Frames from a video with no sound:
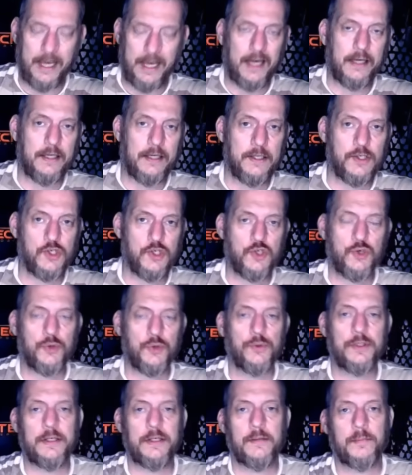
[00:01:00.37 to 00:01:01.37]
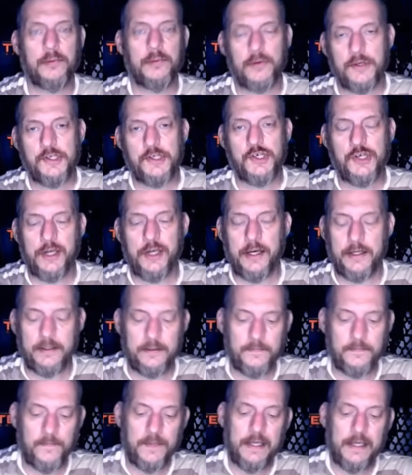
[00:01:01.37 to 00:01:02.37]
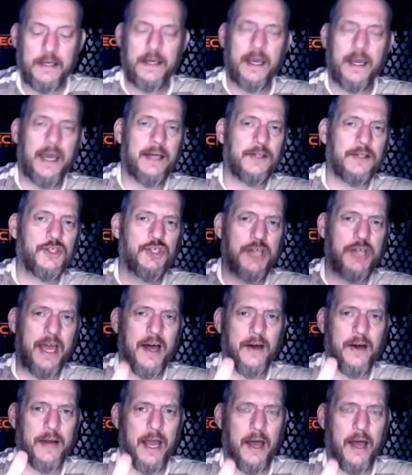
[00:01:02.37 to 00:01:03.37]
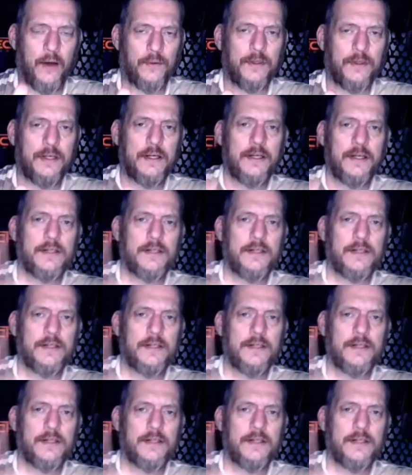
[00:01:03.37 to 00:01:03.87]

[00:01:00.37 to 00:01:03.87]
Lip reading: That is truly appreciated. And a shout out